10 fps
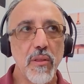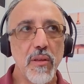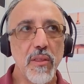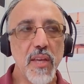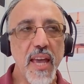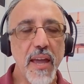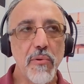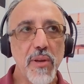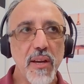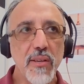the
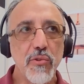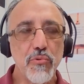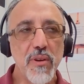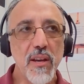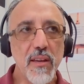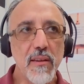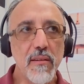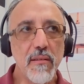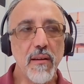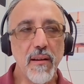area
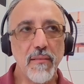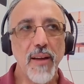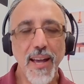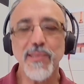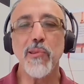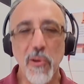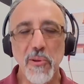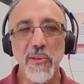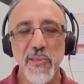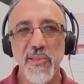has
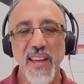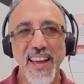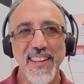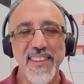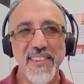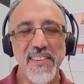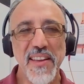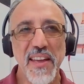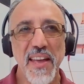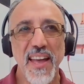lots, and
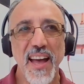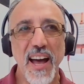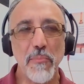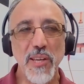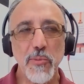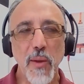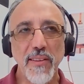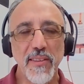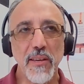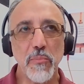I'm
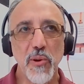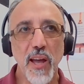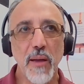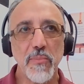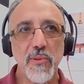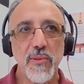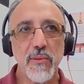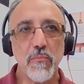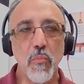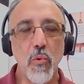expecting
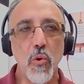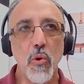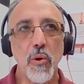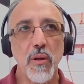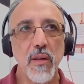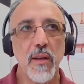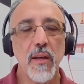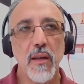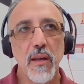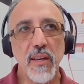perhaps more
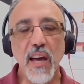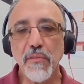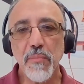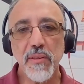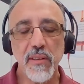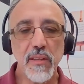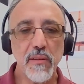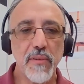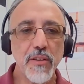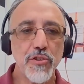government
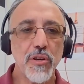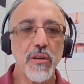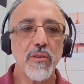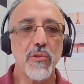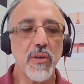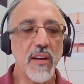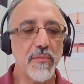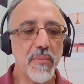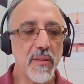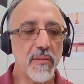intervention. So
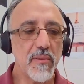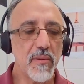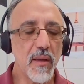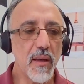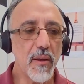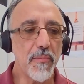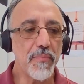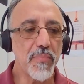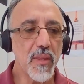government, the